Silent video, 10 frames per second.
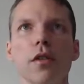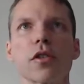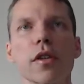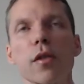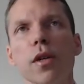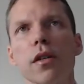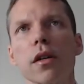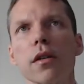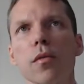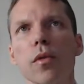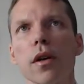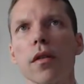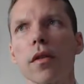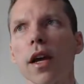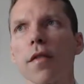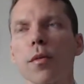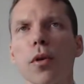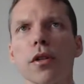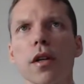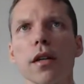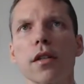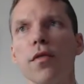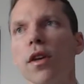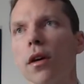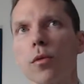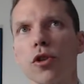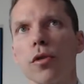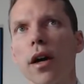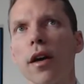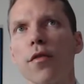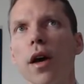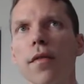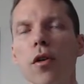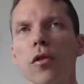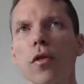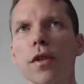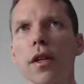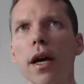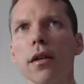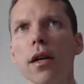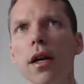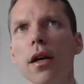just like we did with the afterparty.tv, in which if you haven't gone over to that